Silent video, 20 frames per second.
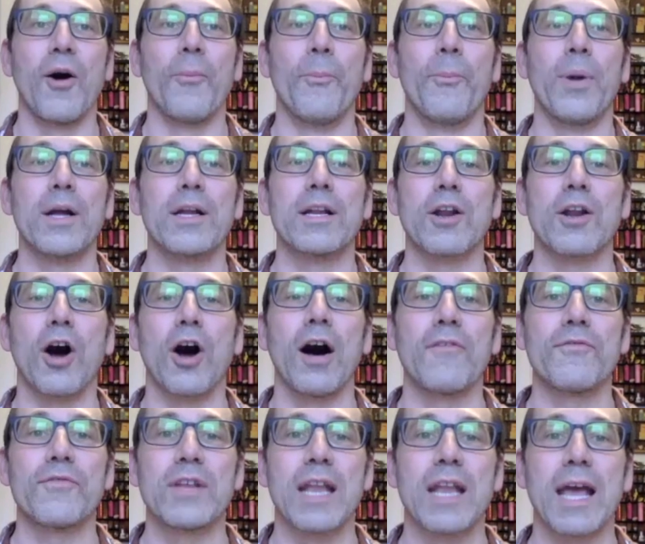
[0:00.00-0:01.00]
but it
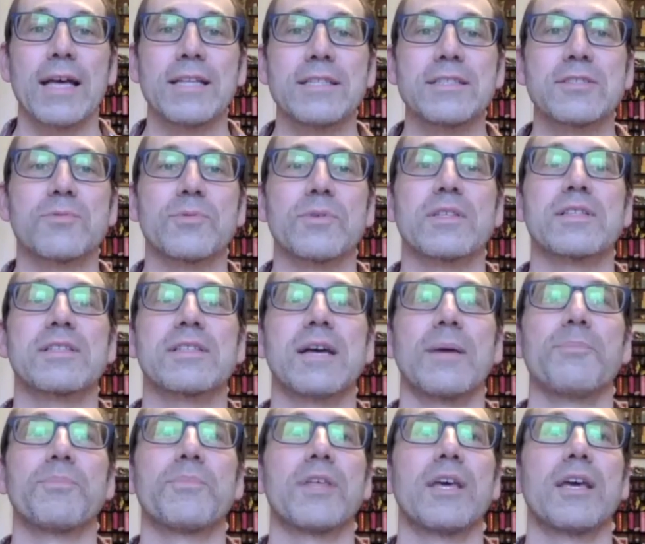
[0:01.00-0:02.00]
often ends with
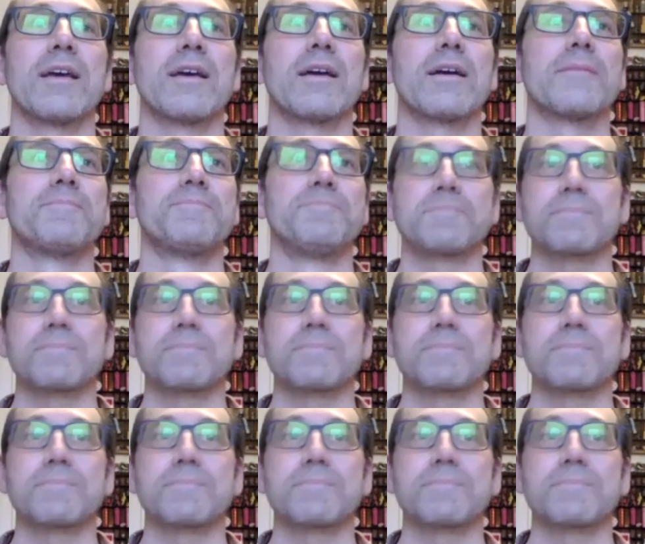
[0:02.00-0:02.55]
something